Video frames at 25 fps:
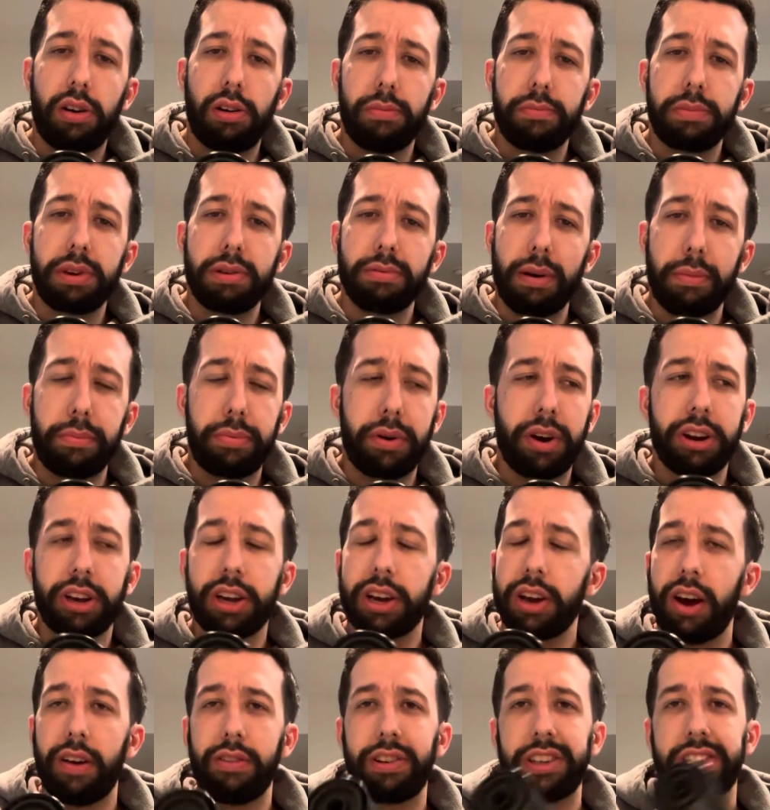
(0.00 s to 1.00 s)
me and my buddy,
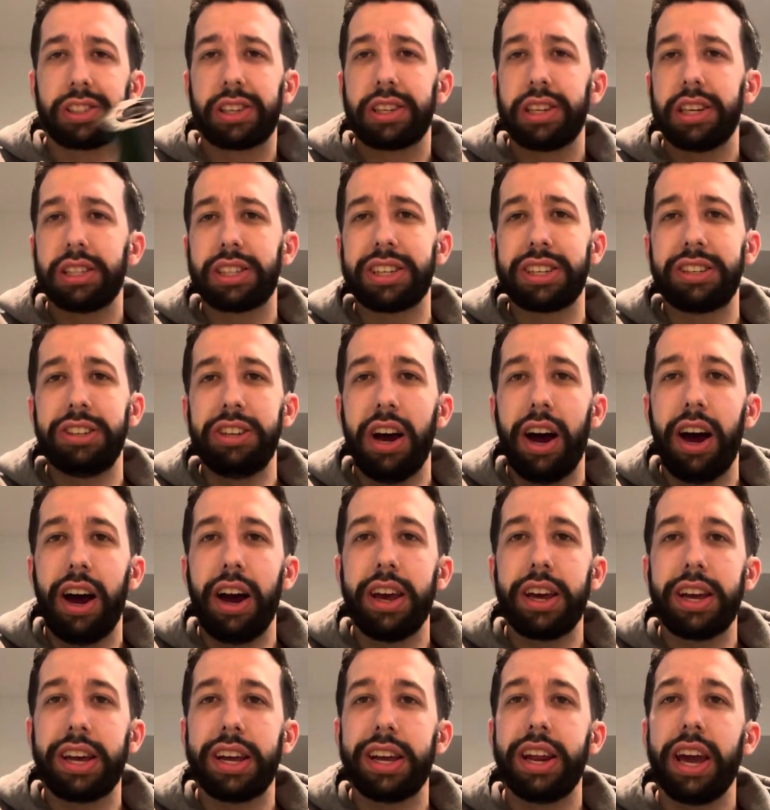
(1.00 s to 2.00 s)
obviously this is
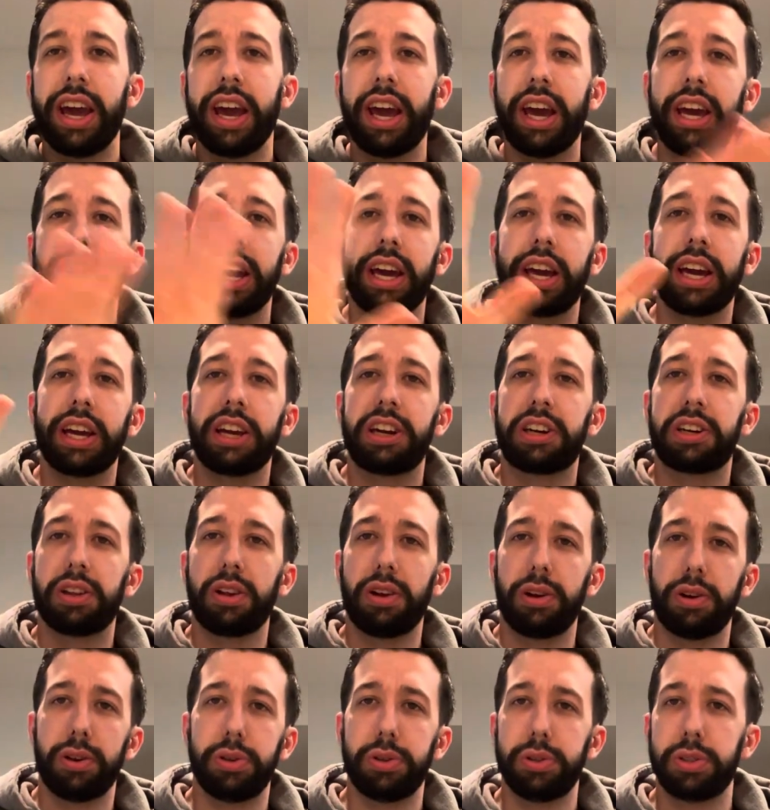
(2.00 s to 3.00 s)
not in a
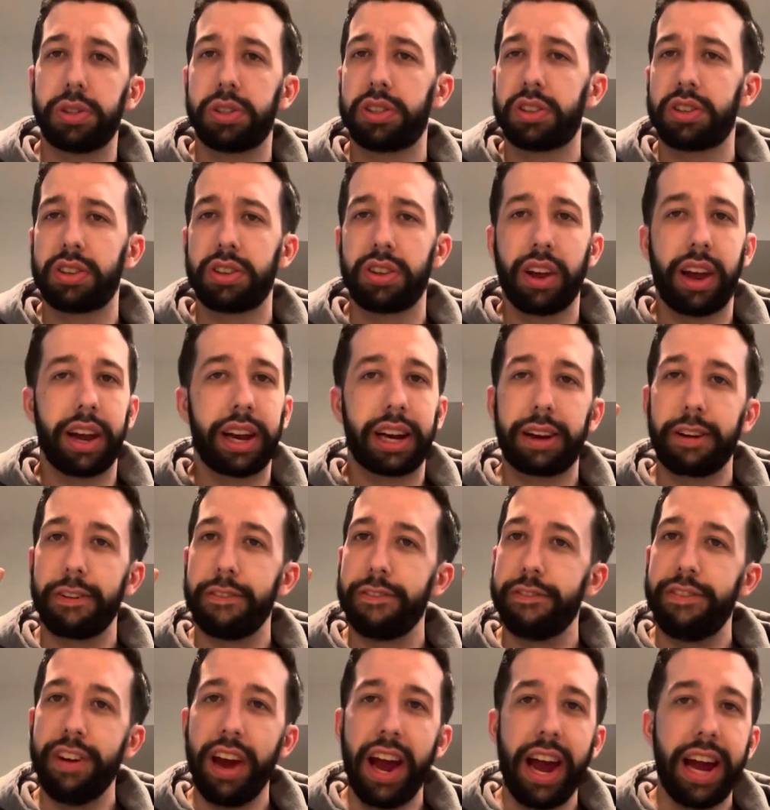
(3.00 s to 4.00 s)
closed like
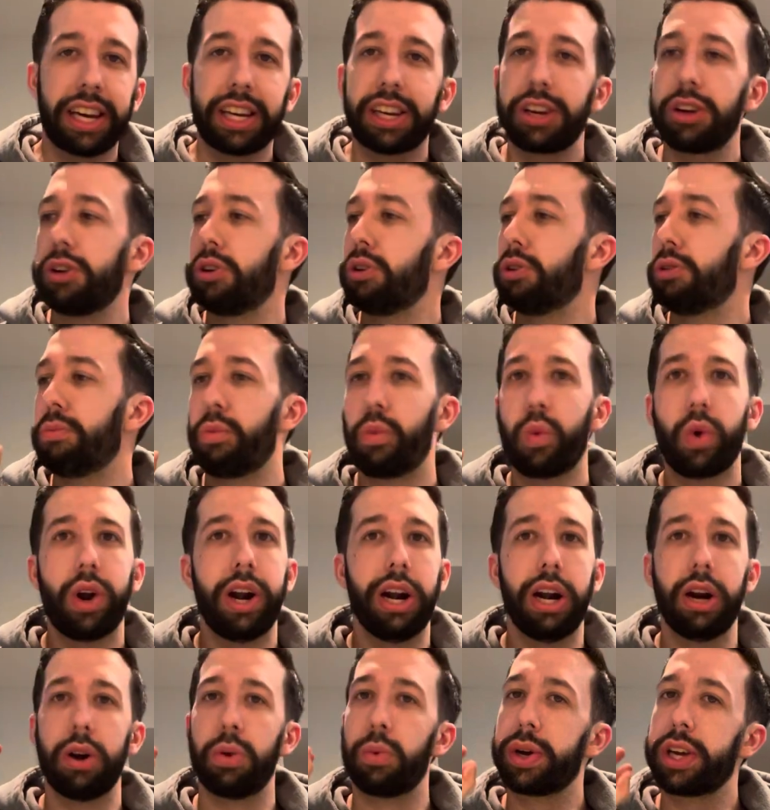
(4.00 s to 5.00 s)
vacuum
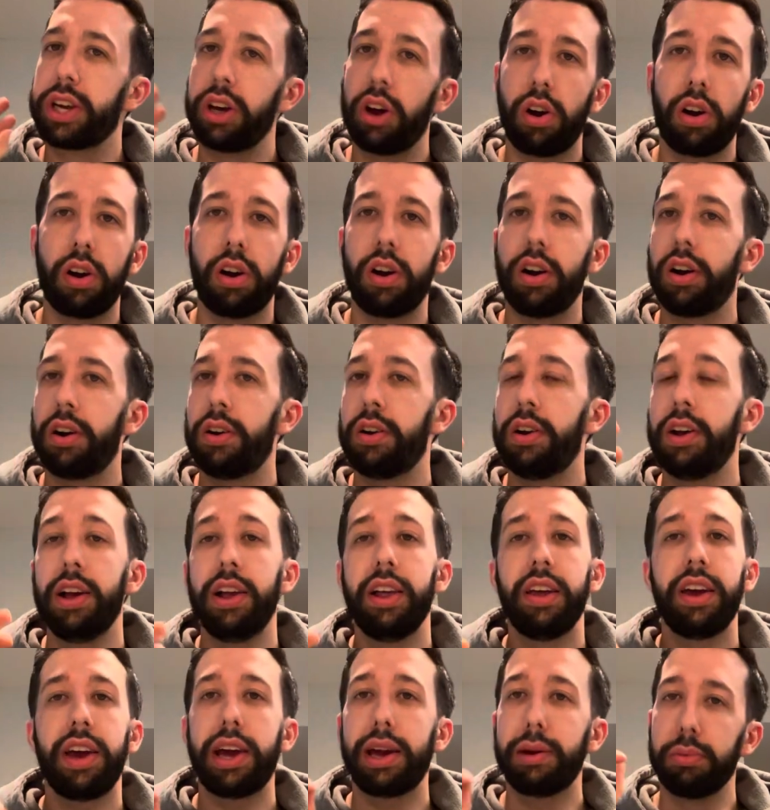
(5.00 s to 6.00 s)
where we are
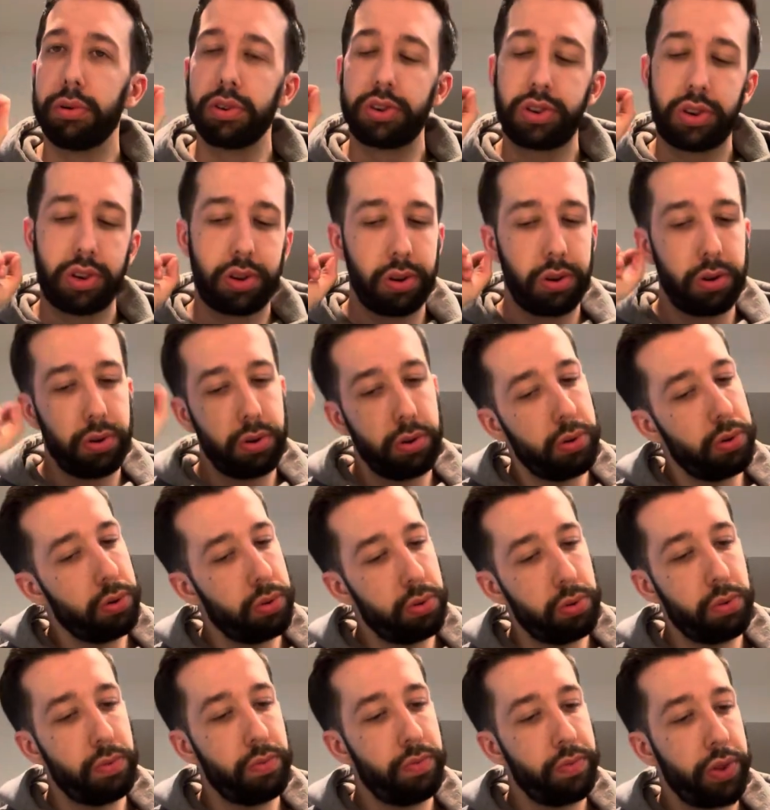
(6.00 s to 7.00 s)
able
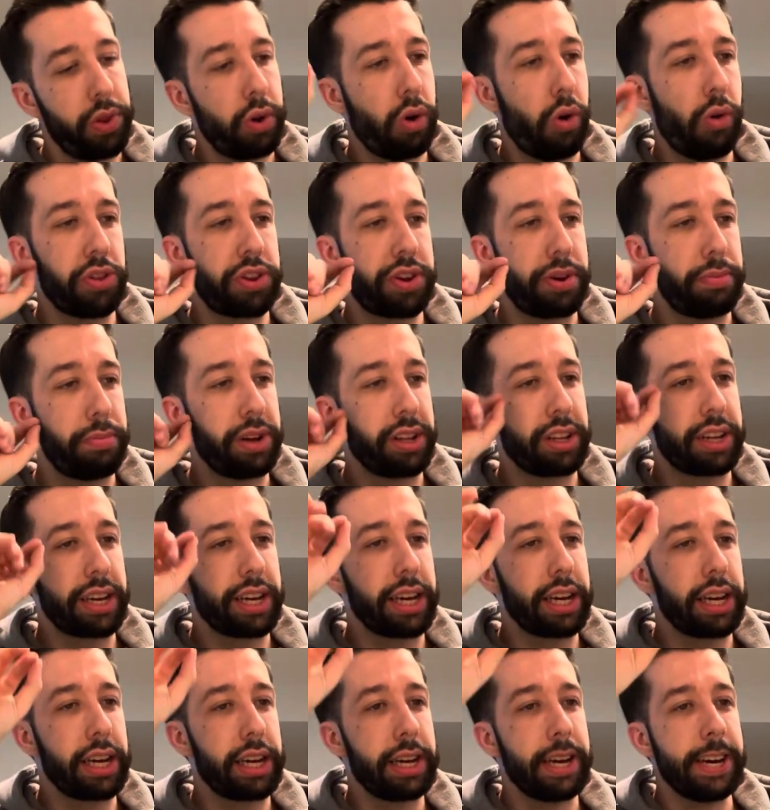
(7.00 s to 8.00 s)
to
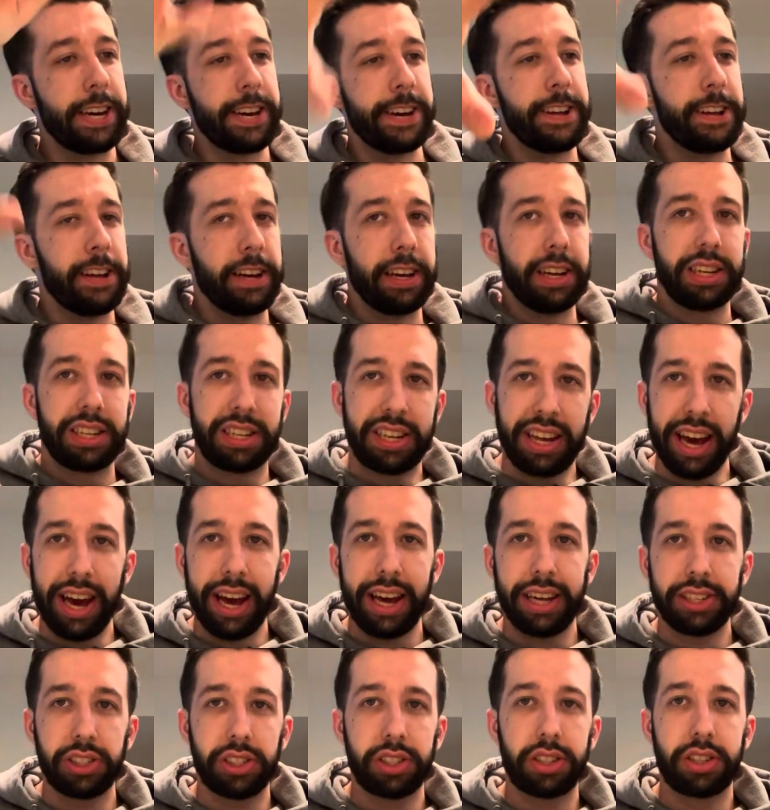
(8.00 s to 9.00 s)
ultimately
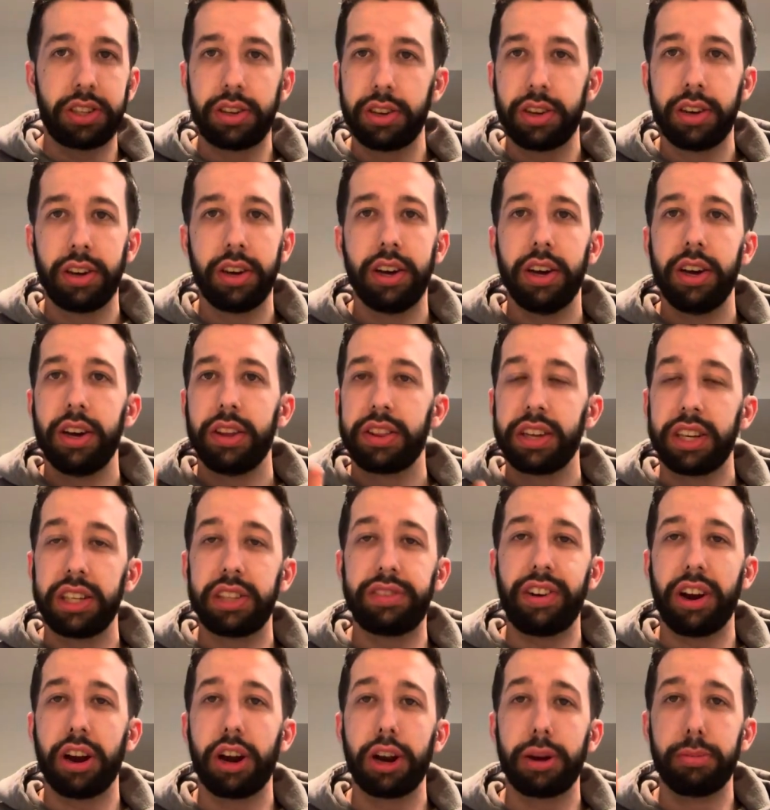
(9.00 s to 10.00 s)
test these
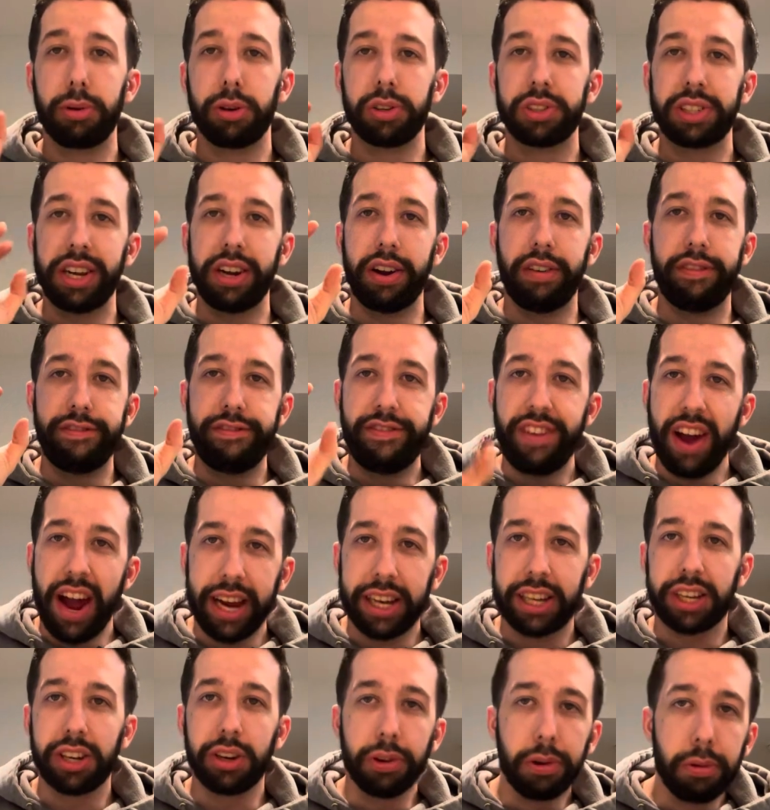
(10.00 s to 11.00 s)
variables in a
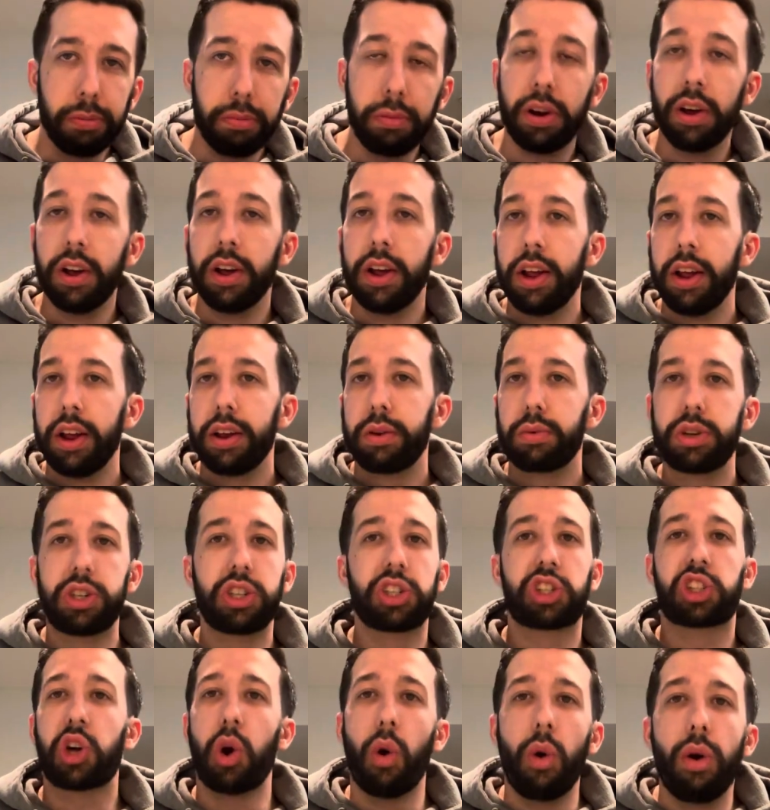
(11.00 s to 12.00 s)
vacuum. We're
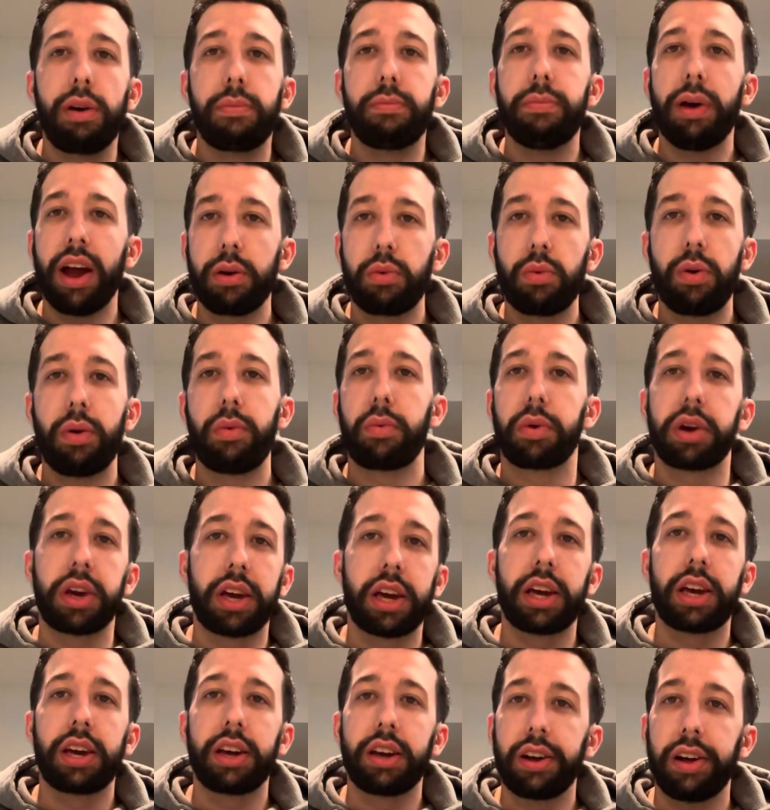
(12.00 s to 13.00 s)
just going by what
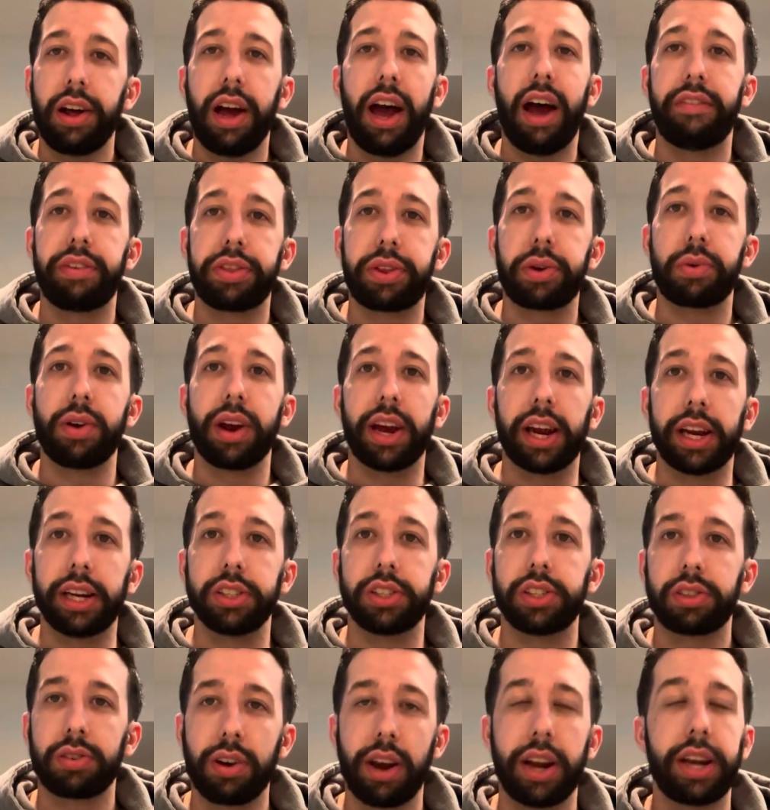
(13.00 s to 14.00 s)
we have at the
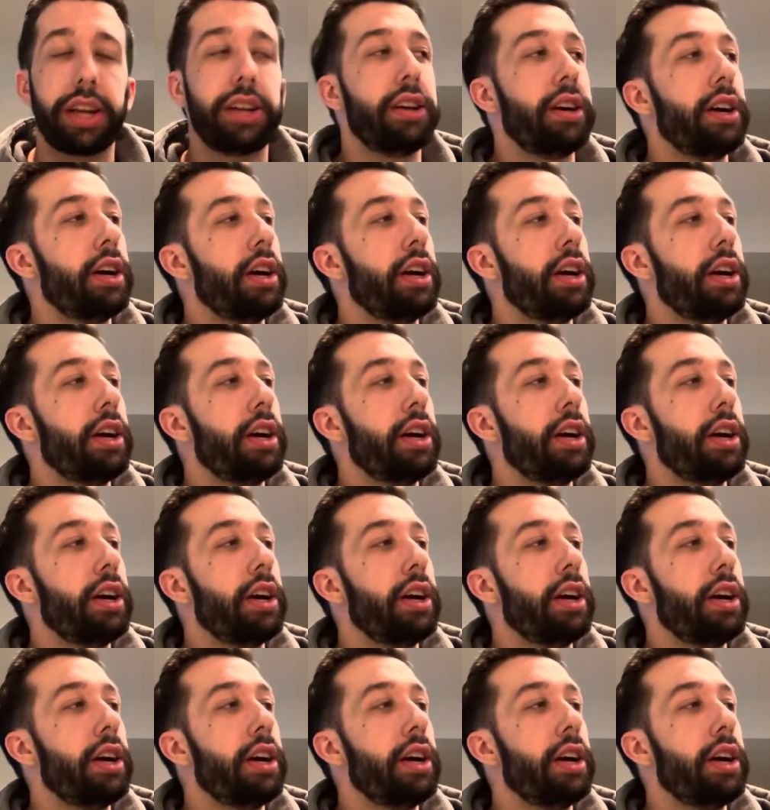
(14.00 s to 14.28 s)
range, right?